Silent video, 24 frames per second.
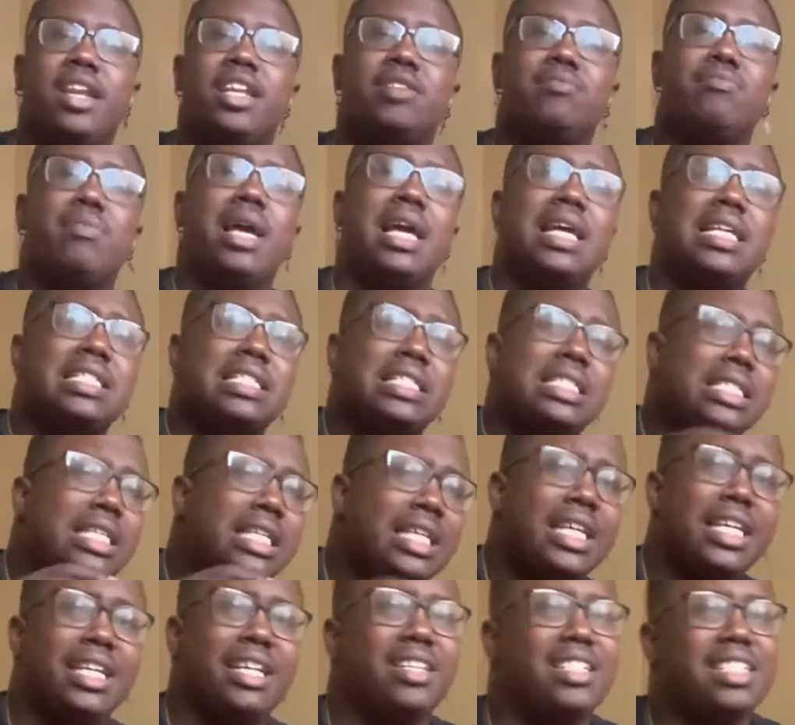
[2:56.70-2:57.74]
then that
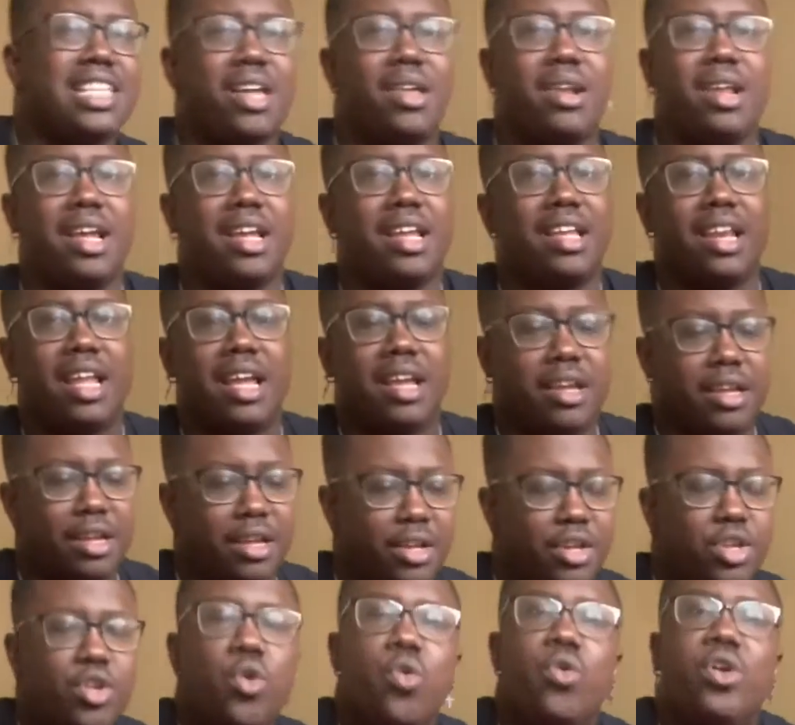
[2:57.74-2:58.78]
slick sound like a
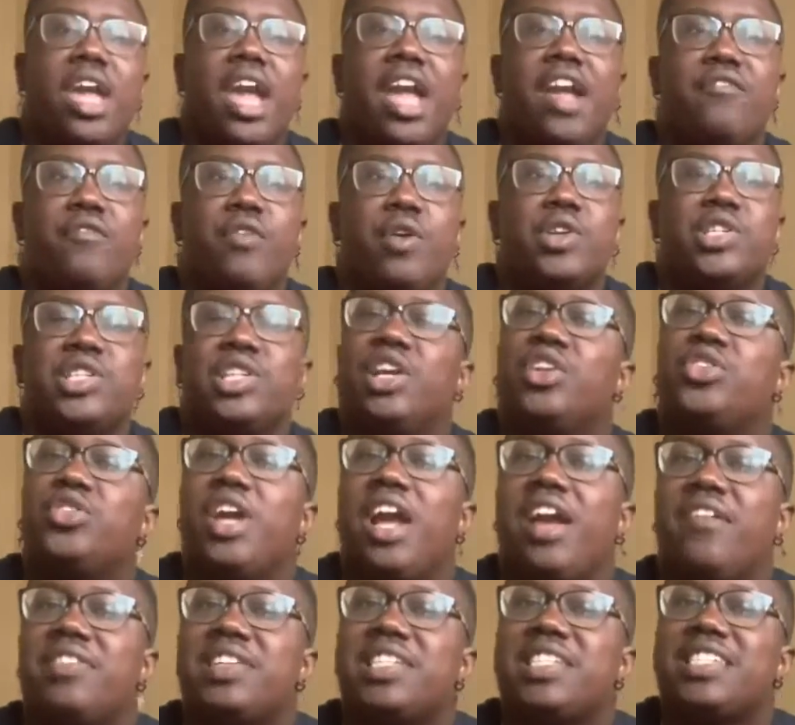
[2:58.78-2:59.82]
UK version of
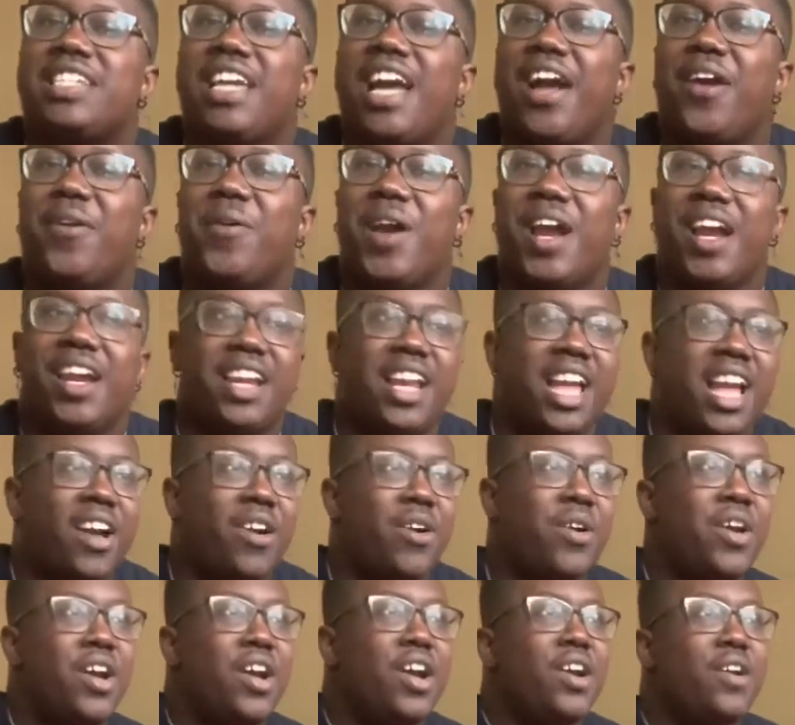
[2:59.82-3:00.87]
Travis Scott right
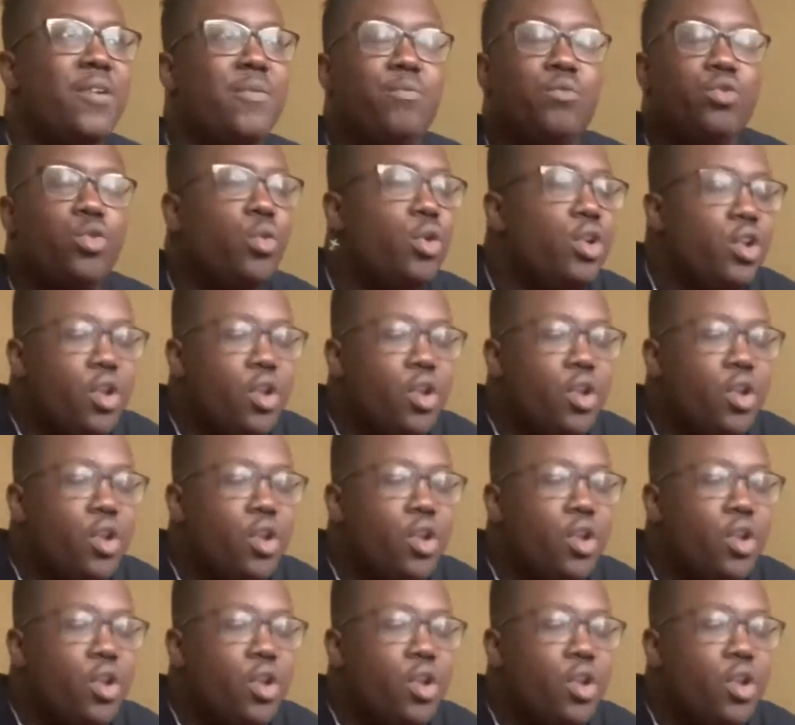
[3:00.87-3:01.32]
now. With